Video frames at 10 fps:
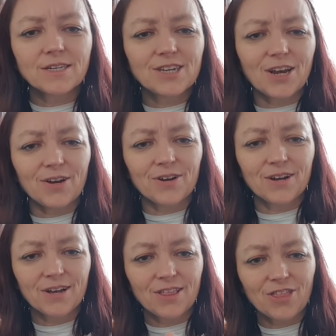
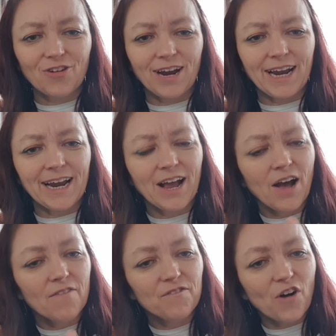2, 3,
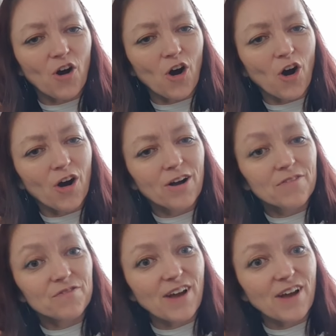4.